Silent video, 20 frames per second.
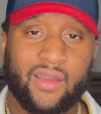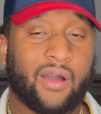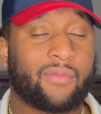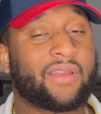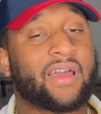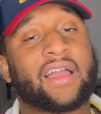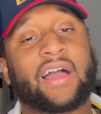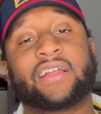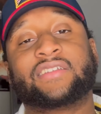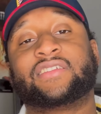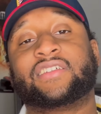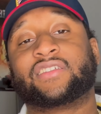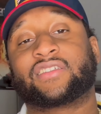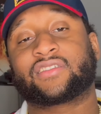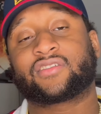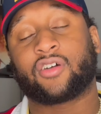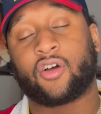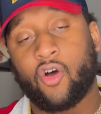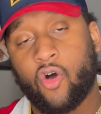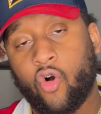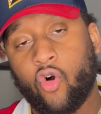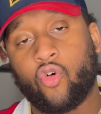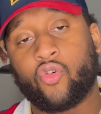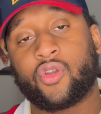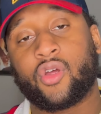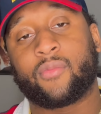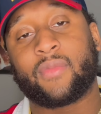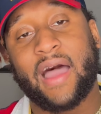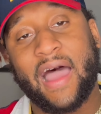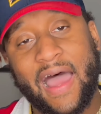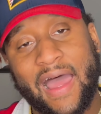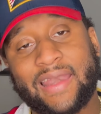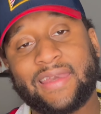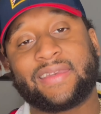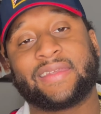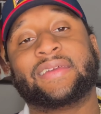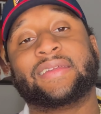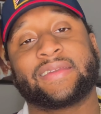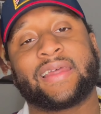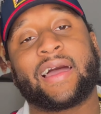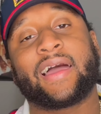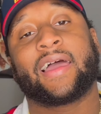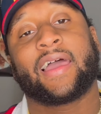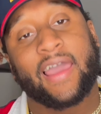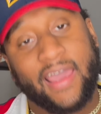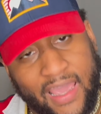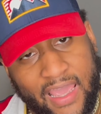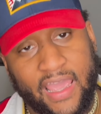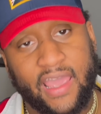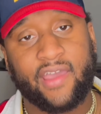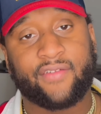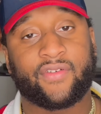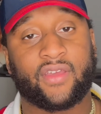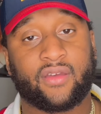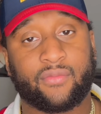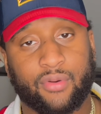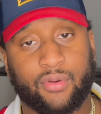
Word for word: Like I just told them I did not have it,